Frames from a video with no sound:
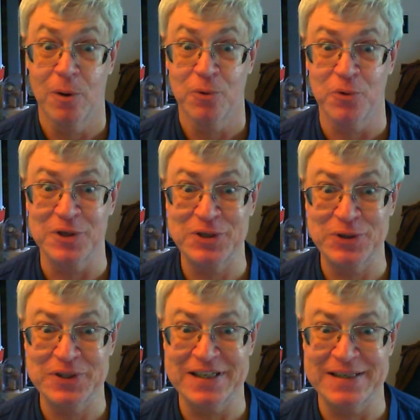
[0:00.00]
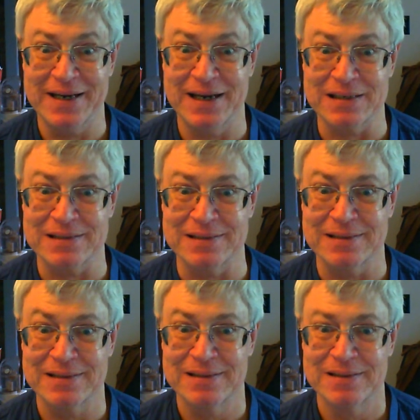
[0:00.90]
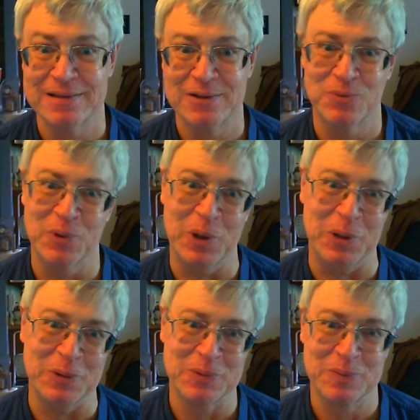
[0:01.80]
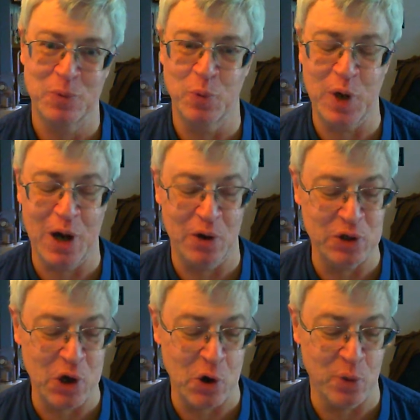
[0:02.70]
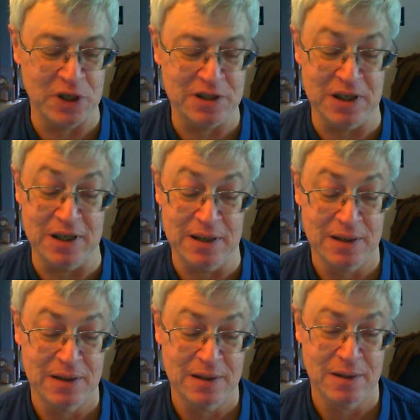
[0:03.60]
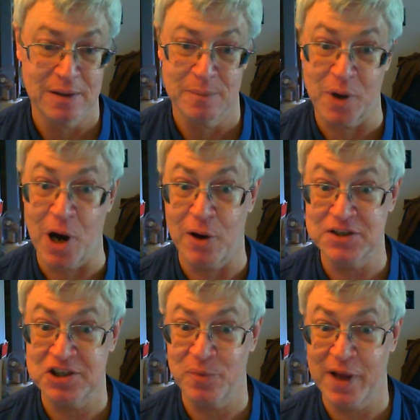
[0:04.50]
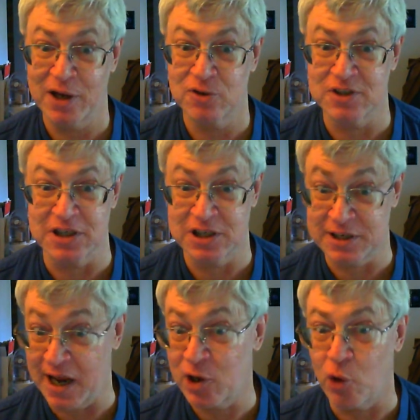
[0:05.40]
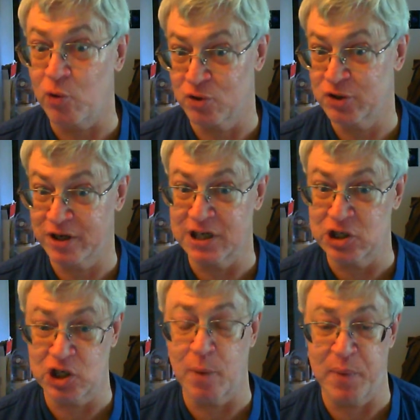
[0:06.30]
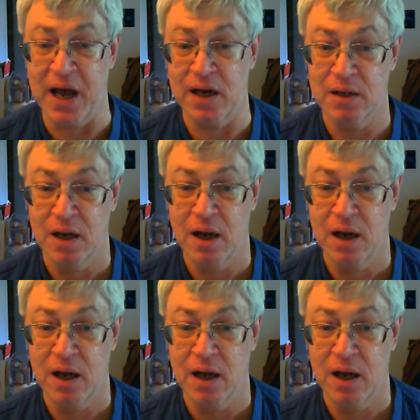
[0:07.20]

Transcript: Reducing taxes. Well, we all know what the policymakers and stakeholders are going to jump at.